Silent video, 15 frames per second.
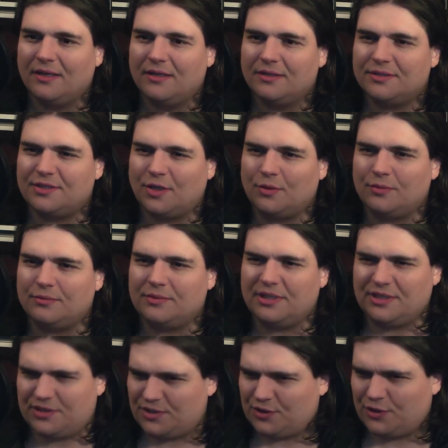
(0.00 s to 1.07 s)
So
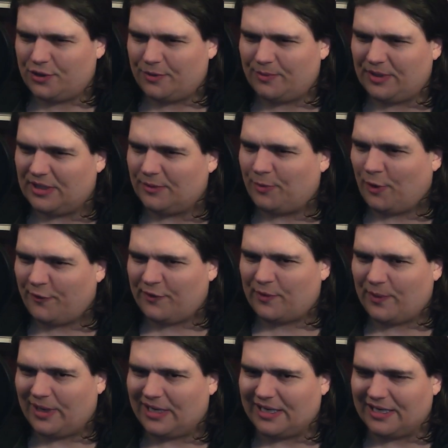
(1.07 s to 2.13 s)
this should be the
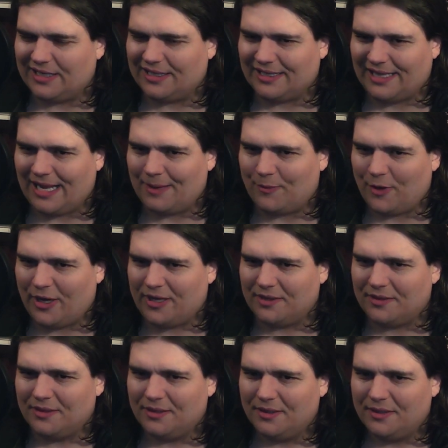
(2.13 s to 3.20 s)
perfect way to get into the game, right?
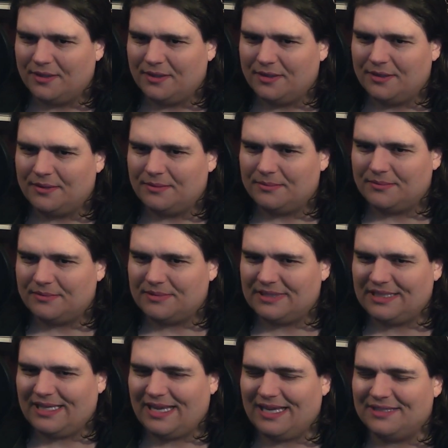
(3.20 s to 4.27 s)

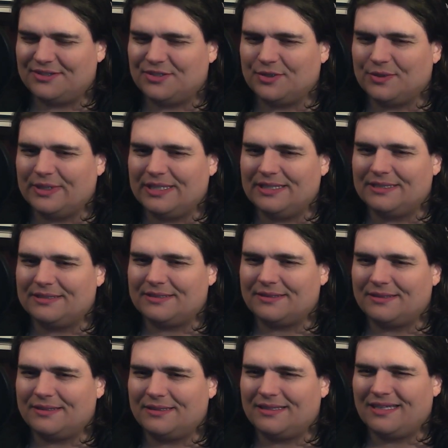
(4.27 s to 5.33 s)
The answer
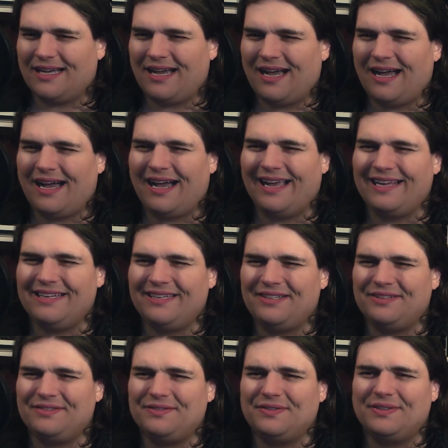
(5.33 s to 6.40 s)
is kind
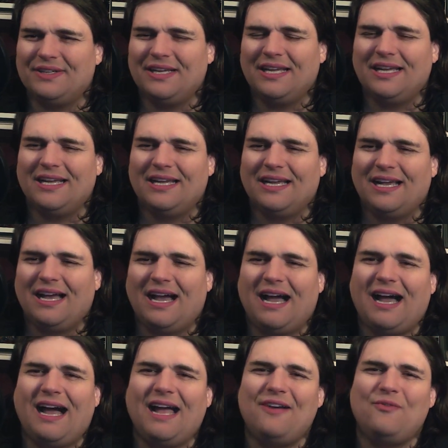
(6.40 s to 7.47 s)
of.
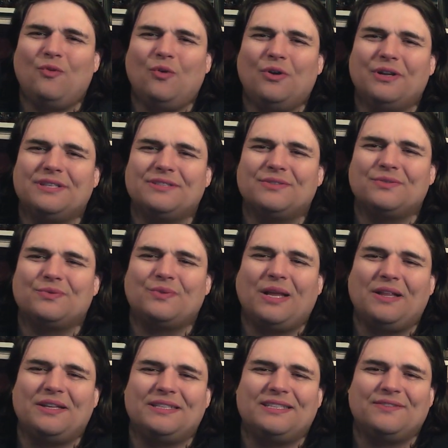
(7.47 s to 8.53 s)
Hive War is a
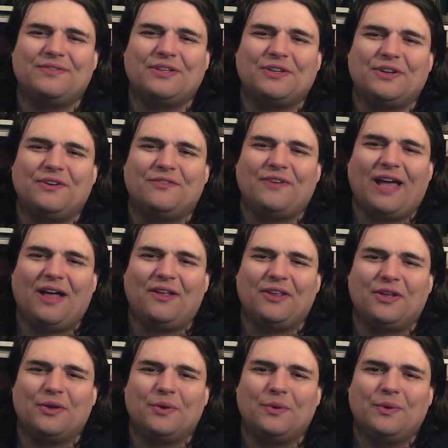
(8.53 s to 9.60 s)
relatively good
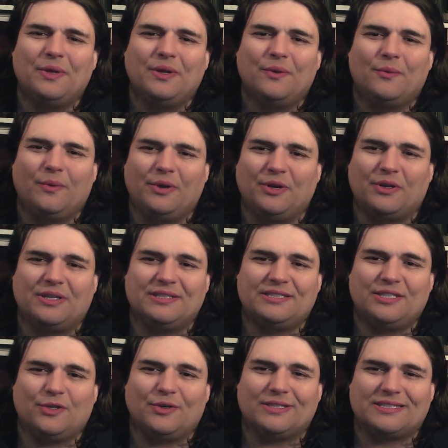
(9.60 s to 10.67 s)
value when you
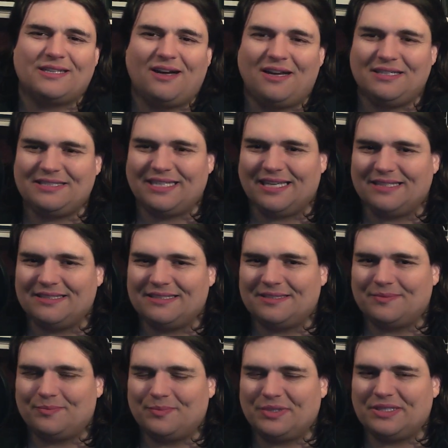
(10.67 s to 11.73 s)
consider its
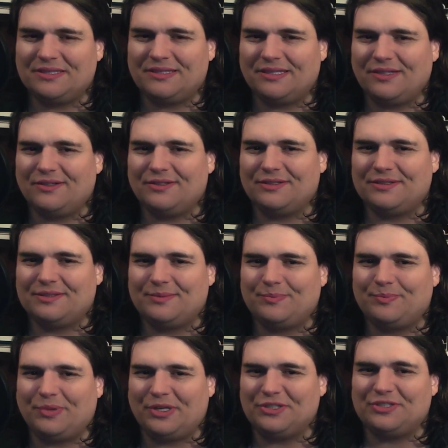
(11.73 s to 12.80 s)
contents, but there's a
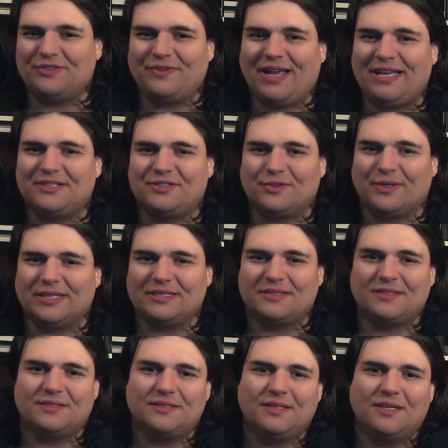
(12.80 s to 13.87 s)
bunch of asterisks.